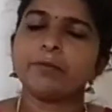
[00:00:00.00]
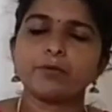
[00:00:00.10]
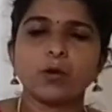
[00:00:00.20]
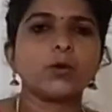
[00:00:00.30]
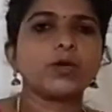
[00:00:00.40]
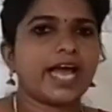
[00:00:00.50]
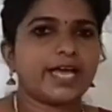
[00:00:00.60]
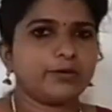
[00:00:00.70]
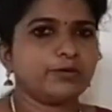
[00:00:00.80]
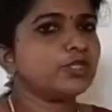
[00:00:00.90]
In
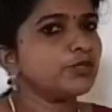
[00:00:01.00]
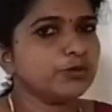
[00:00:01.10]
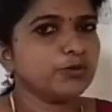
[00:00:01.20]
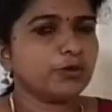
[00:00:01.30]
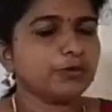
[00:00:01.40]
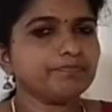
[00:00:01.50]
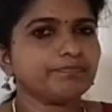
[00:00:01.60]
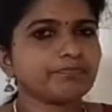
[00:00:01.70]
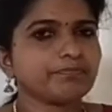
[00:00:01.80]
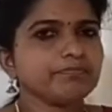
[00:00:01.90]
prokaryotes, you
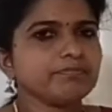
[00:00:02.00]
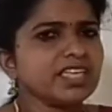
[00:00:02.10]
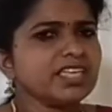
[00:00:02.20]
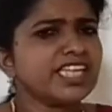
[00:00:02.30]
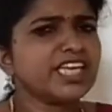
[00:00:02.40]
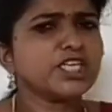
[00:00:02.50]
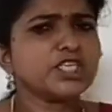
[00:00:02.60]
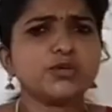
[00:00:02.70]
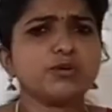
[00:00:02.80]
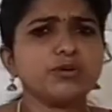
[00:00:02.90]
know, there
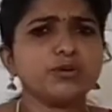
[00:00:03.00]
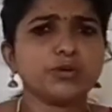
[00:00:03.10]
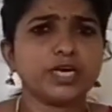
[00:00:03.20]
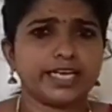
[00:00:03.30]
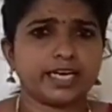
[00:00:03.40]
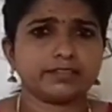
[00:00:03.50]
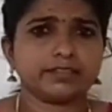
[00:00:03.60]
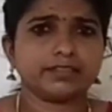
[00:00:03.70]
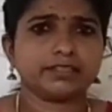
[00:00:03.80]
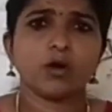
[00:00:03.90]
is no
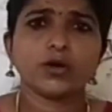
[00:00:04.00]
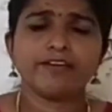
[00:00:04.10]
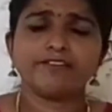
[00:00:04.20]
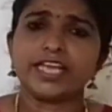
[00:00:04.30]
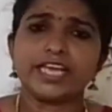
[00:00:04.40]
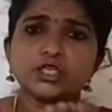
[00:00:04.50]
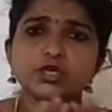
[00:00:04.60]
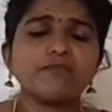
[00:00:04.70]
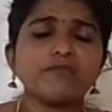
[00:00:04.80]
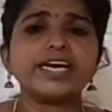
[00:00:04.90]
nucleus. Okay, there
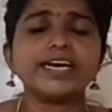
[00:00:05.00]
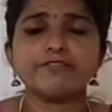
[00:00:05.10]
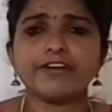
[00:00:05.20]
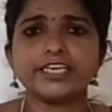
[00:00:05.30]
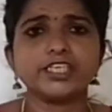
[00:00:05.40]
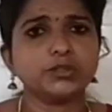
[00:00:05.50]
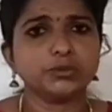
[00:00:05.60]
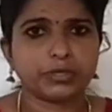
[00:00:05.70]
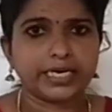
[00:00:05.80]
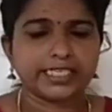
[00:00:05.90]
is no well-defined
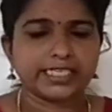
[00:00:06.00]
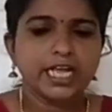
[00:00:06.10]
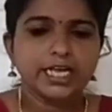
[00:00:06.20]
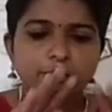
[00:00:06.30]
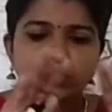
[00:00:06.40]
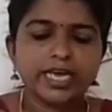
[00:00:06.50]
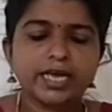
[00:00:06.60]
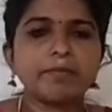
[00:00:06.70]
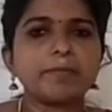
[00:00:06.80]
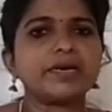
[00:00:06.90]
nucleus.
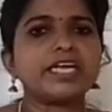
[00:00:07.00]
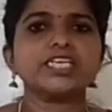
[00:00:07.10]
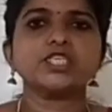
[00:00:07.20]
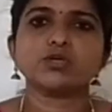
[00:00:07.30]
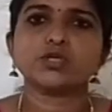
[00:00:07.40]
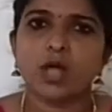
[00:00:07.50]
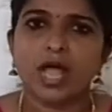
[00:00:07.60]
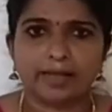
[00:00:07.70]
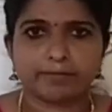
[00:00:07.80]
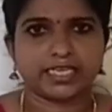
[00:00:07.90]
Nuclear membrane is
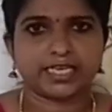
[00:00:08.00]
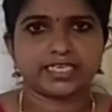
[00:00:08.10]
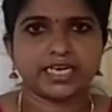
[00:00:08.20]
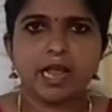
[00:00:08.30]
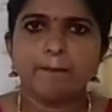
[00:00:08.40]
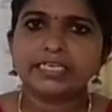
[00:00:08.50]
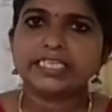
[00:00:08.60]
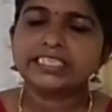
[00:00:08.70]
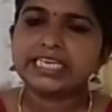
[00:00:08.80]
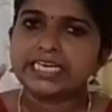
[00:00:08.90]
also absent.
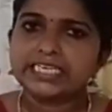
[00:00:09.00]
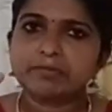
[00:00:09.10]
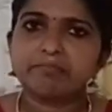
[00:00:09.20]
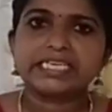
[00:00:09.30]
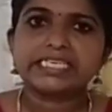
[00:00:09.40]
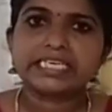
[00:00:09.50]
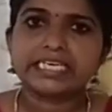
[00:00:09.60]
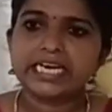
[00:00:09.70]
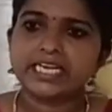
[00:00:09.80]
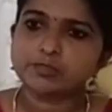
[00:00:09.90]
But the genetic
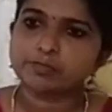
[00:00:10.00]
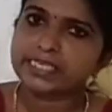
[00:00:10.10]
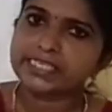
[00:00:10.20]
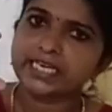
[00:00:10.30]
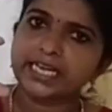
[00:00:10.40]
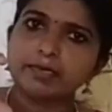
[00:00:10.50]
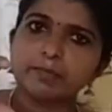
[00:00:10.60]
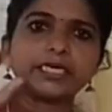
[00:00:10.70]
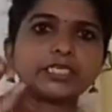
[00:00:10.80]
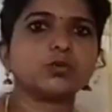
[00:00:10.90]
material is present
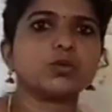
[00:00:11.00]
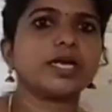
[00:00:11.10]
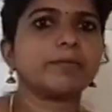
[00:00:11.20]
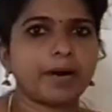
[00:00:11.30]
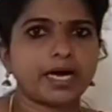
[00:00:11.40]
at a particular